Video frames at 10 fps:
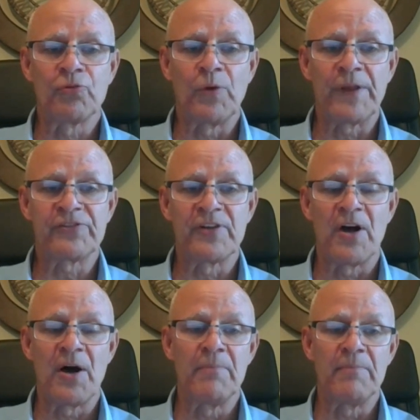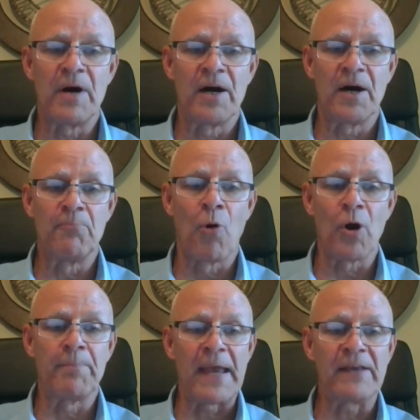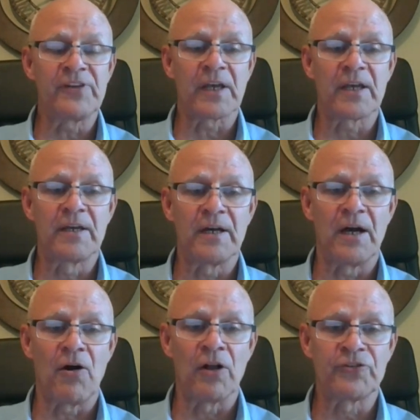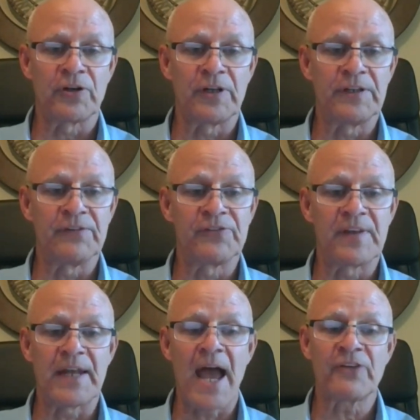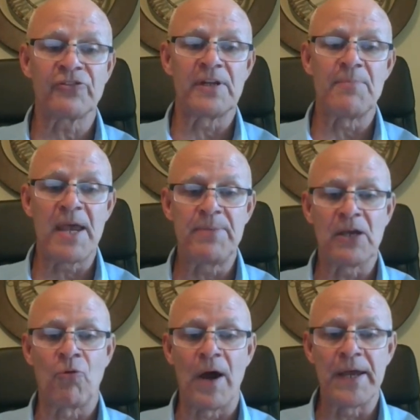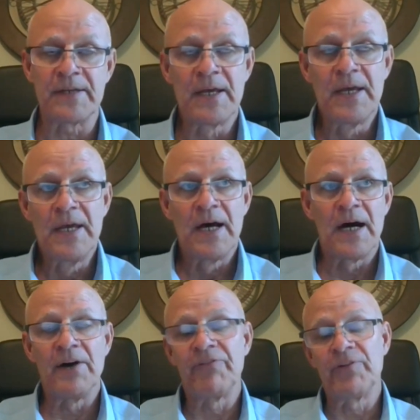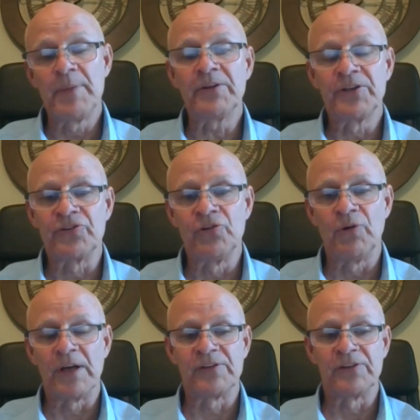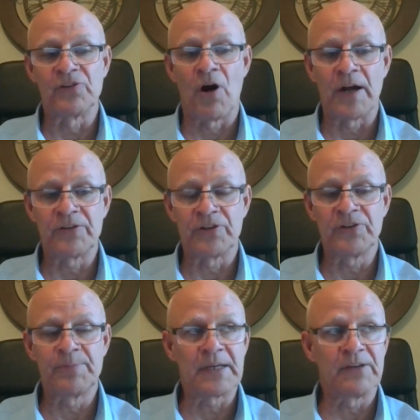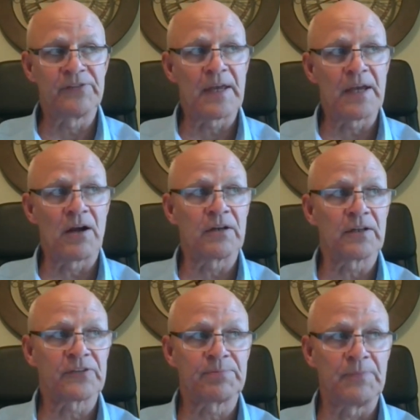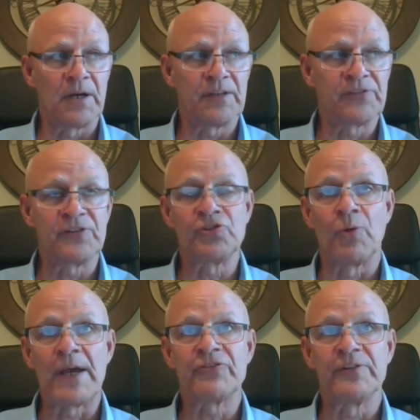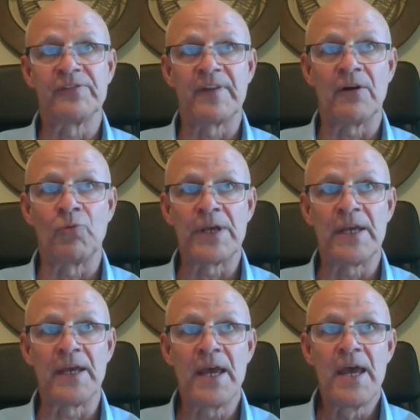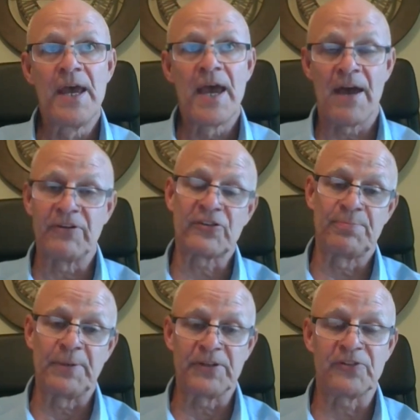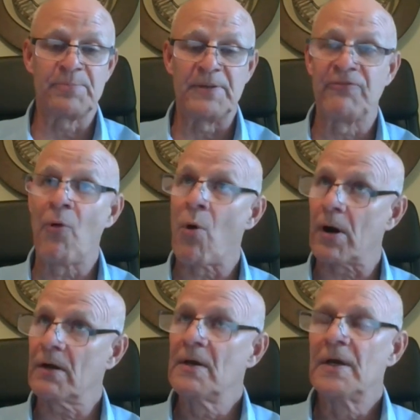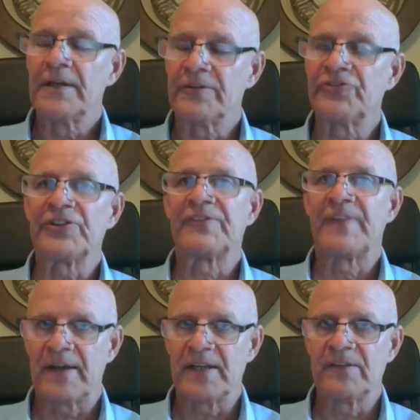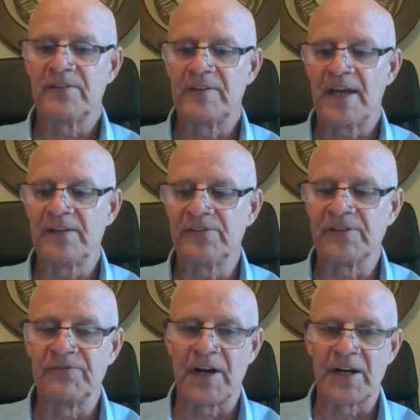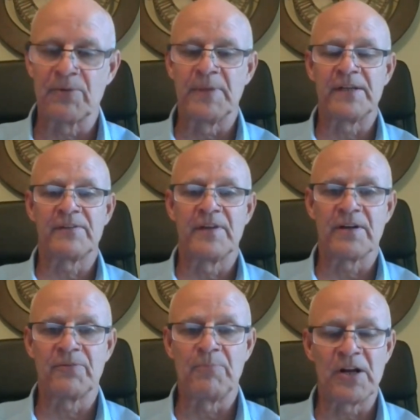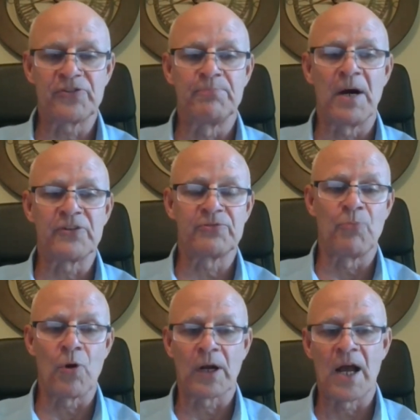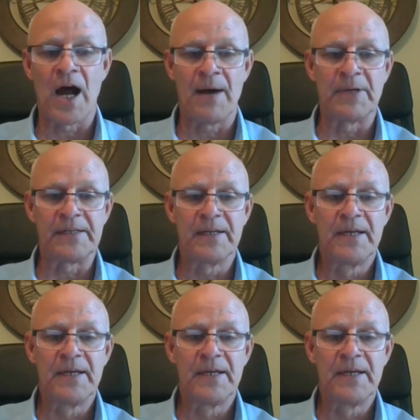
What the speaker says: with some more basic alternatives that actually may be quite familiar to us as auditors because they are situations that we have experienced before. It's just that in today's environment, they're much, much more common.